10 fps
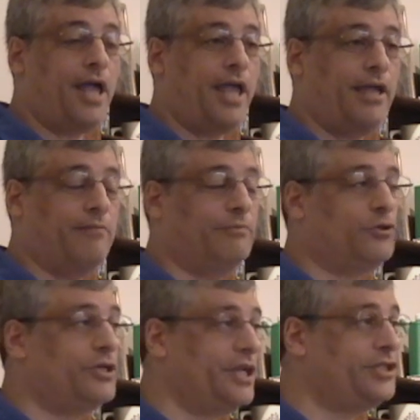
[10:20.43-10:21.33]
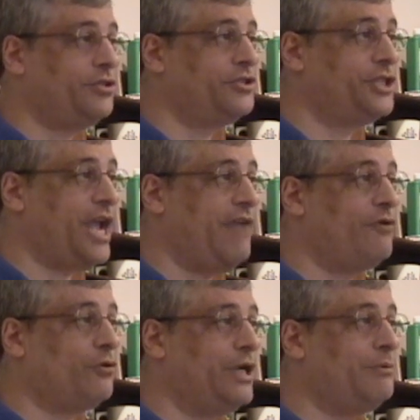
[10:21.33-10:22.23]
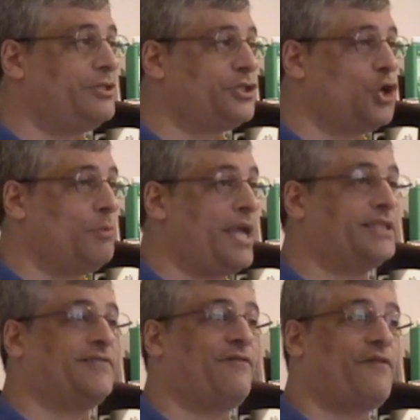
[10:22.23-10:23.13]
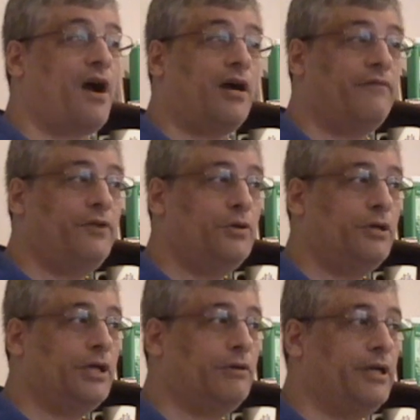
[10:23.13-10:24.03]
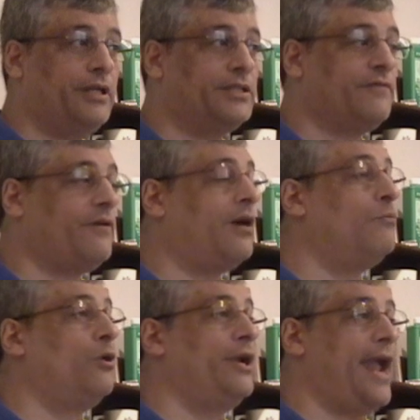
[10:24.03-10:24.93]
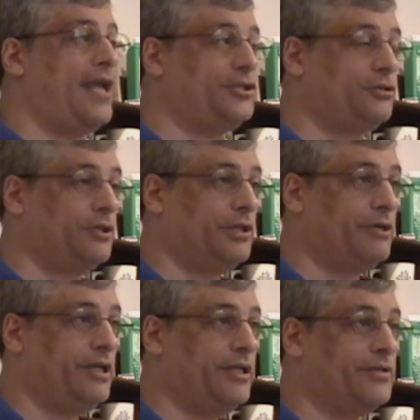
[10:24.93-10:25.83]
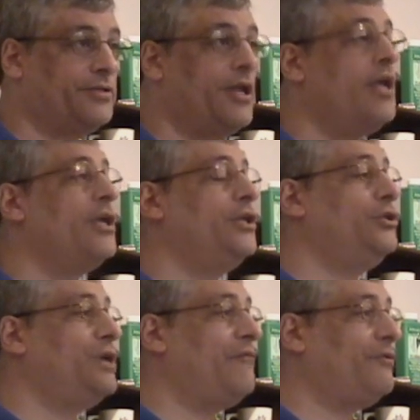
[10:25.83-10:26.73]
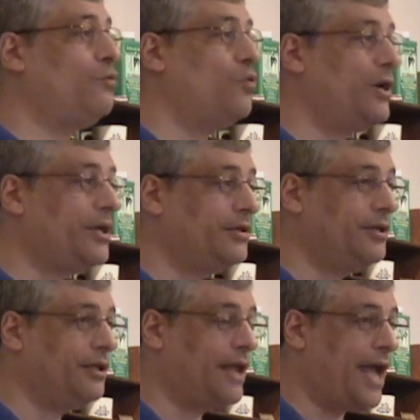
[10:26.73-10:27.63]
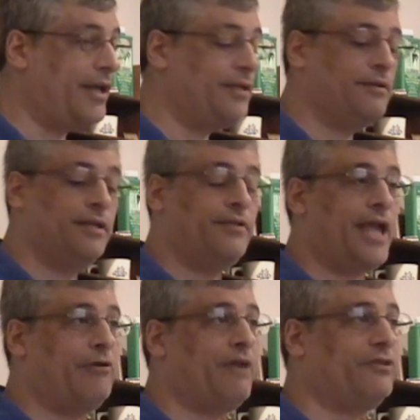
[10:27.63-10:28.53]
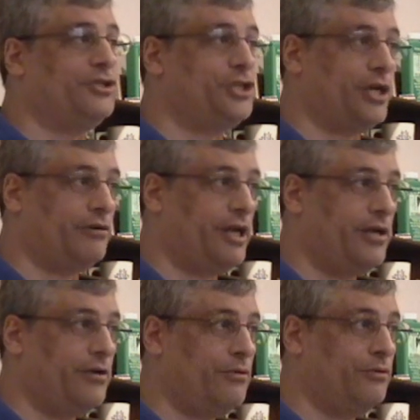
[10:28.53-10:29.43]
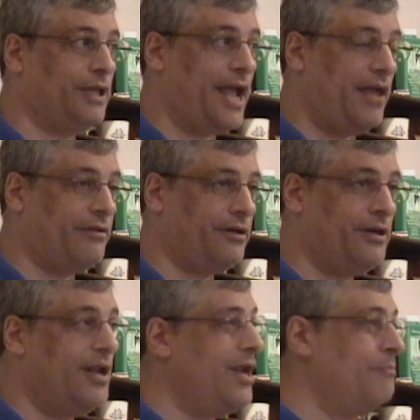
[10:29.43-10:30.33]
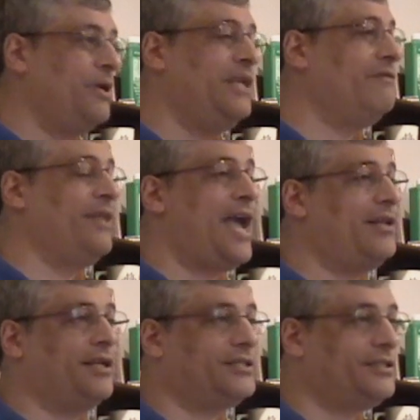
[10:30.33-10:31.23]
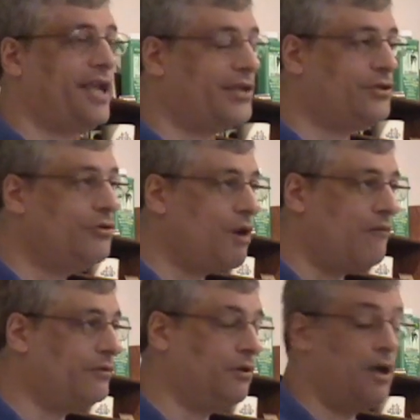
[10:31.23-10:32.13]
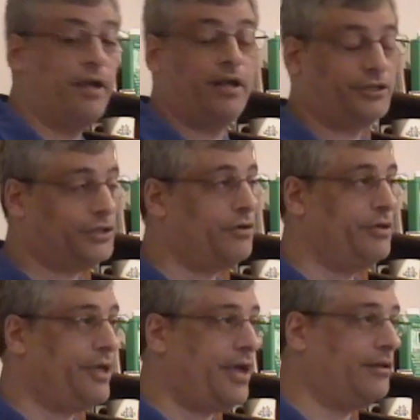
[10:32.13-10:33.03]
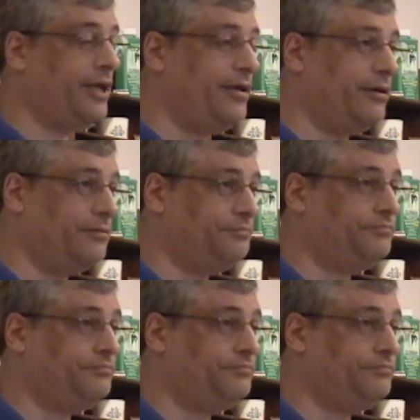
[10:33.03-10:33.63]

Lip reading: A traditional shave cream or soap has far fewer ingredients, far more natural ingredients. You do have to work a little at it in that you have to generate your own lather, but even that doesn't take too awful long, and I'll show you that later.